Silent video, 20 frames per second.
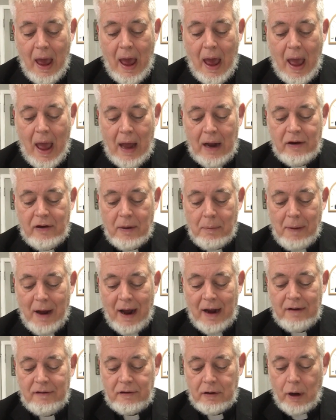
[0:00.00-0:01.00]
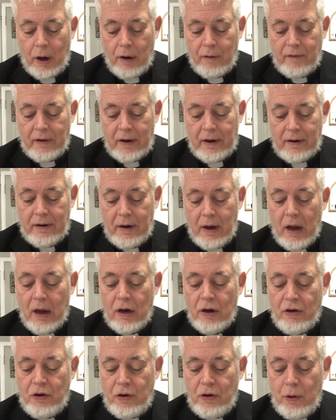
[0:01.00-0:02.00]
and to my servant,
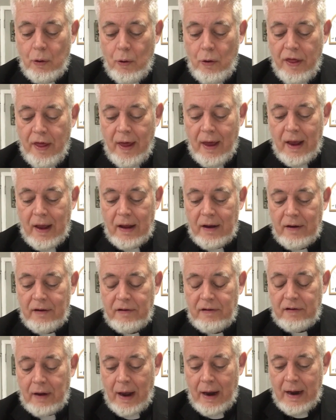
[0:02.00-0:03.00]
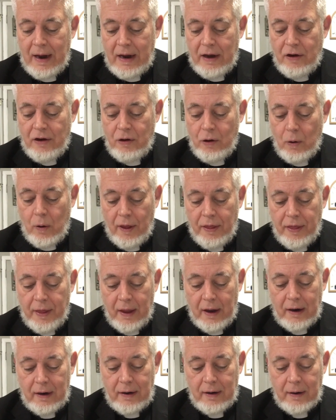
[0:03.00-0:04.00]
Do this, and he doeth
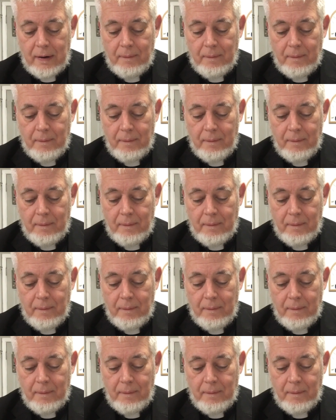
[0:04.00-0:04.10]
it.